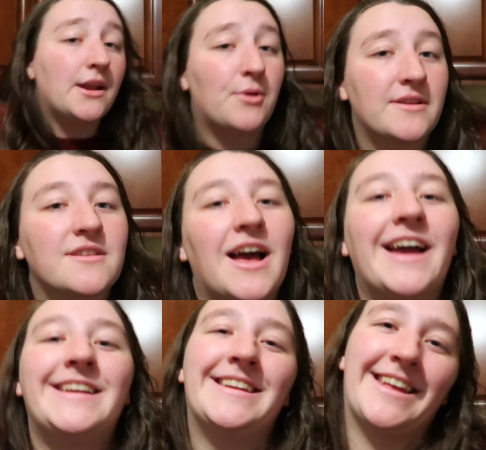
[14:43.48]
Anyways,
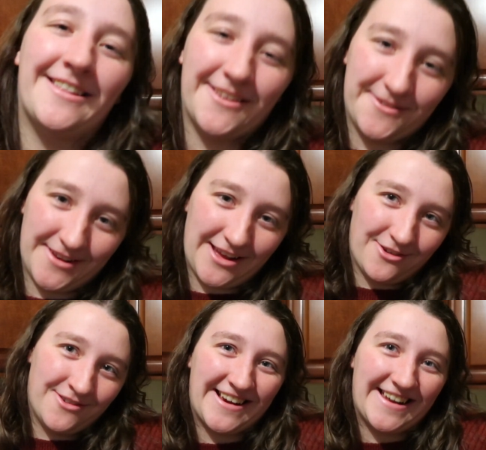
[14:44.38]
I need to end this
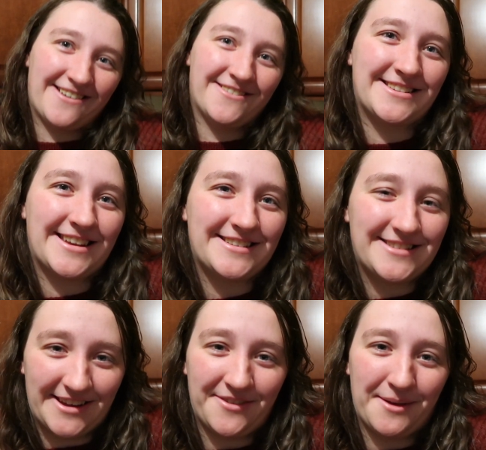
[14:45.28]
video right now. This has
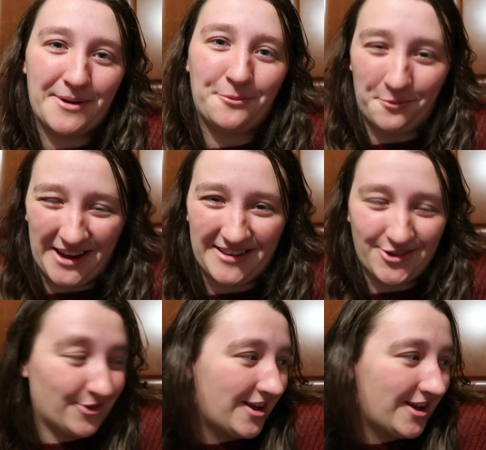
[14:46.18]
definitely been way too